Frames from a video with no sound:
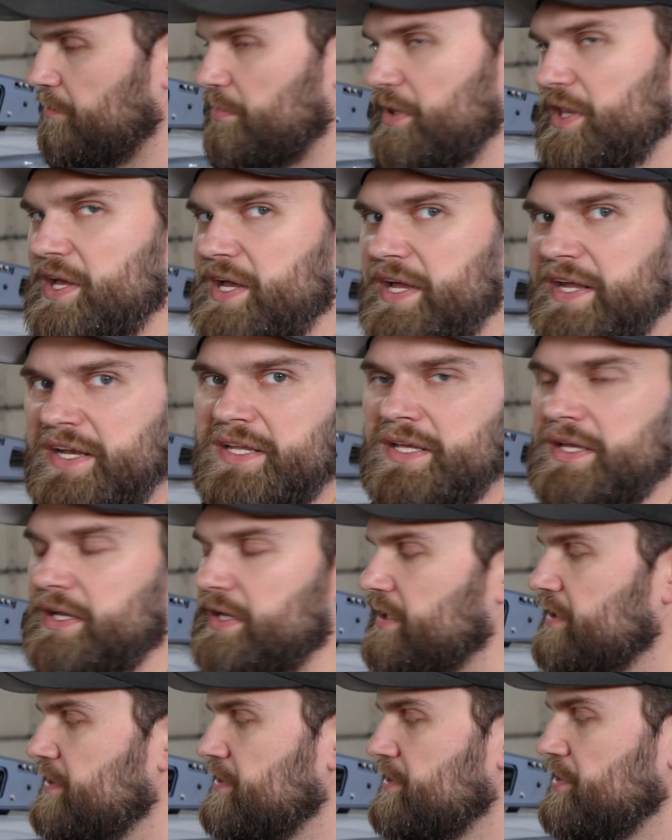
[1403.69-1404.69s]
of blind
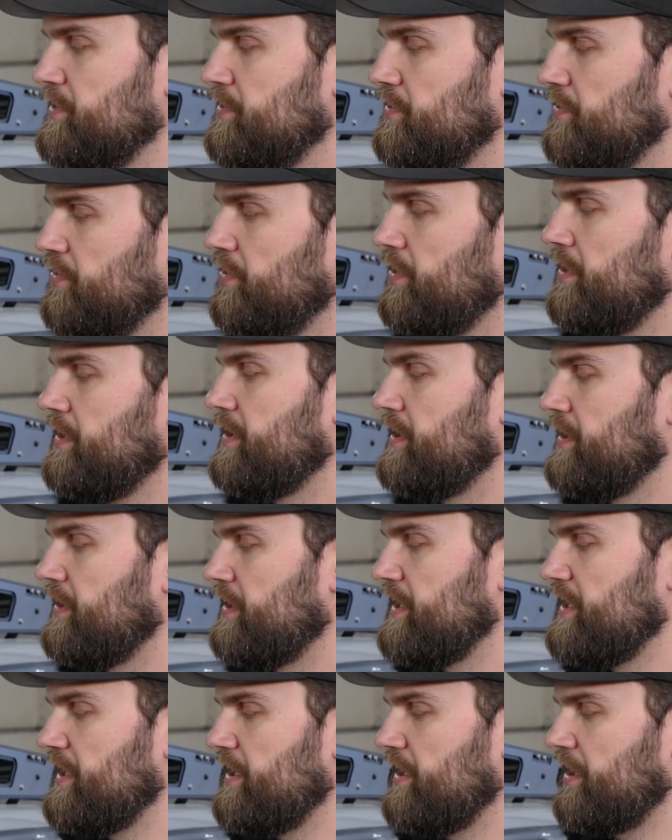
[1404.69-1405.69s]
to
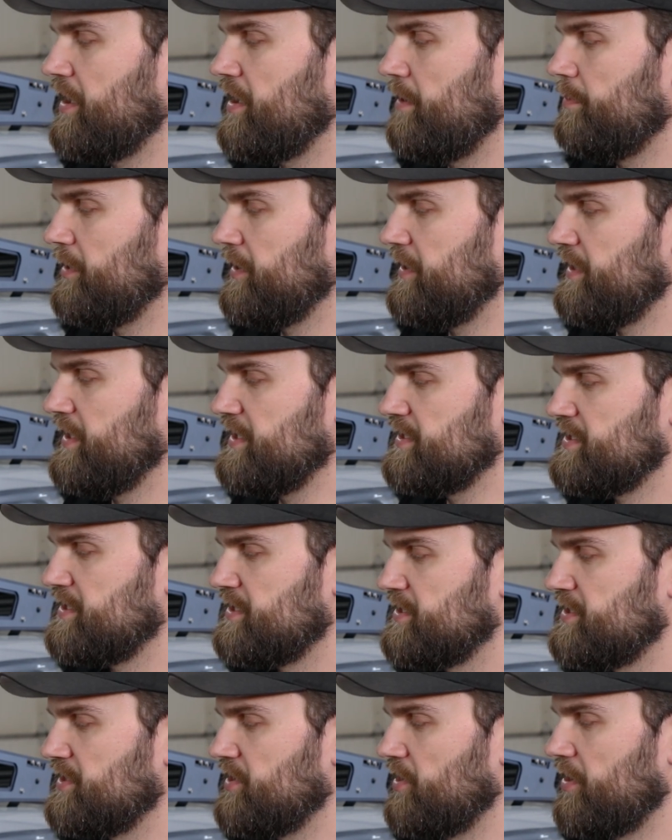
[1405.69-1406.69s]
get a couple of these
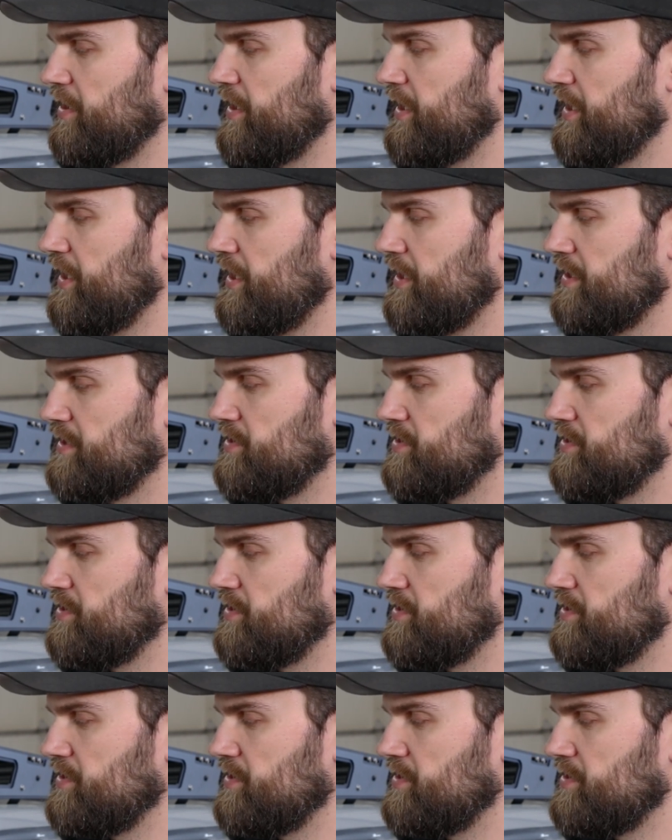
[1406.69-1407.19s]
started.